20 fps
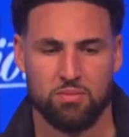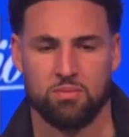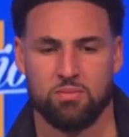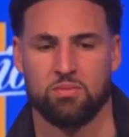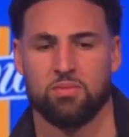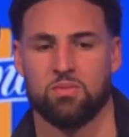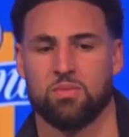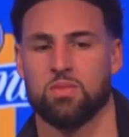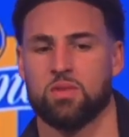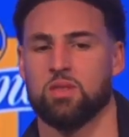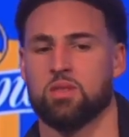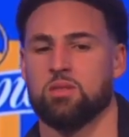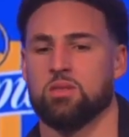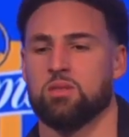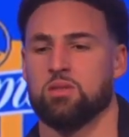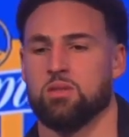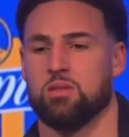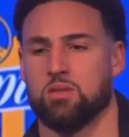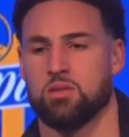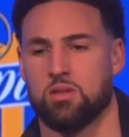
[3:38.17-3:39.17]
Hey,
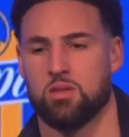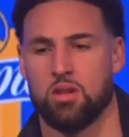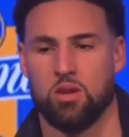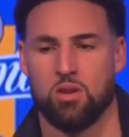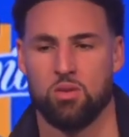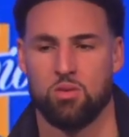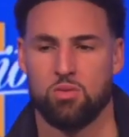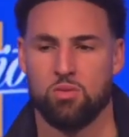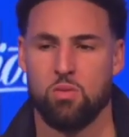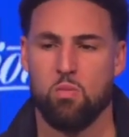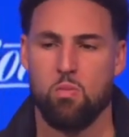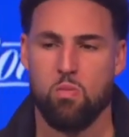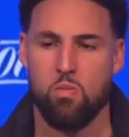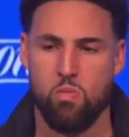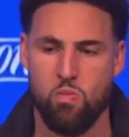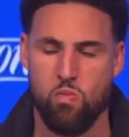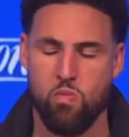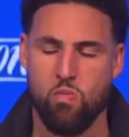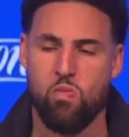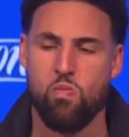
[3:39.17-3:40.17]
Klay. Sorry.
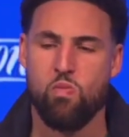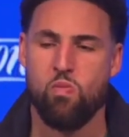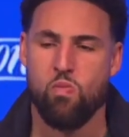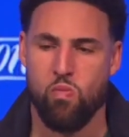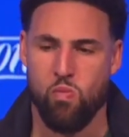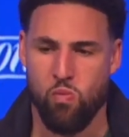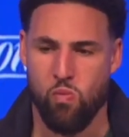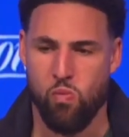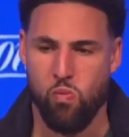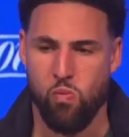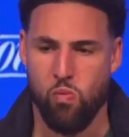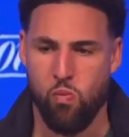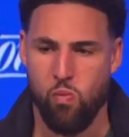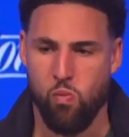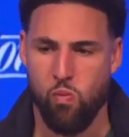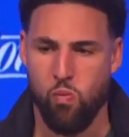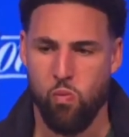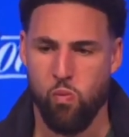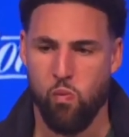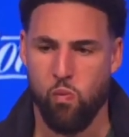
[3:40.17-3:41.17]
I'm a current
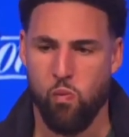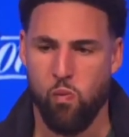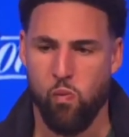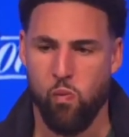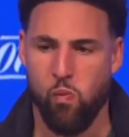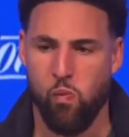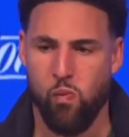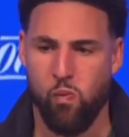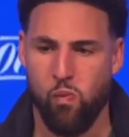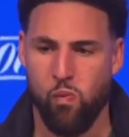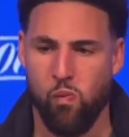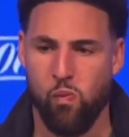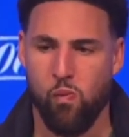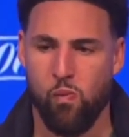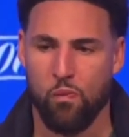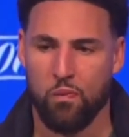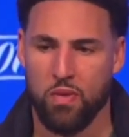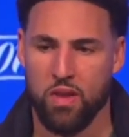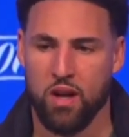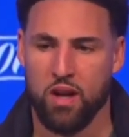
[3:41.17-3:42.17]
student at
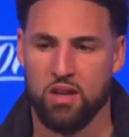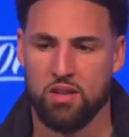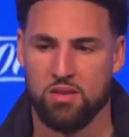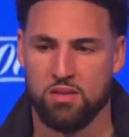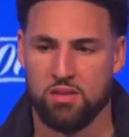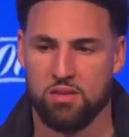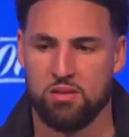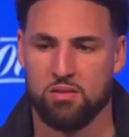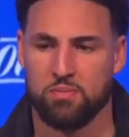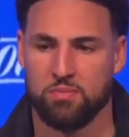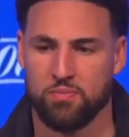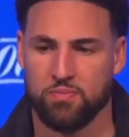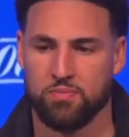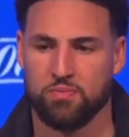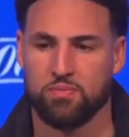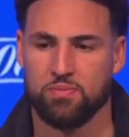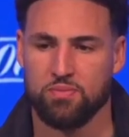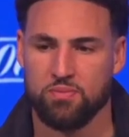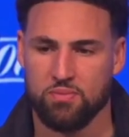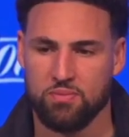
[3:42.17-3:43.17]
WSU, so
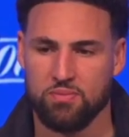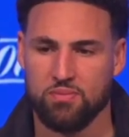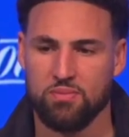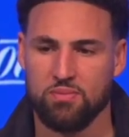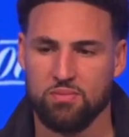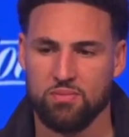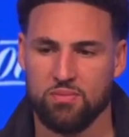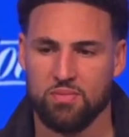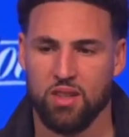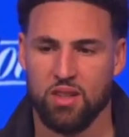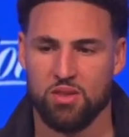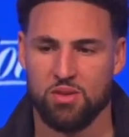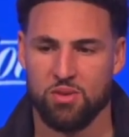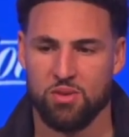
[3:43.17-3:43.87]
go Cougs for that.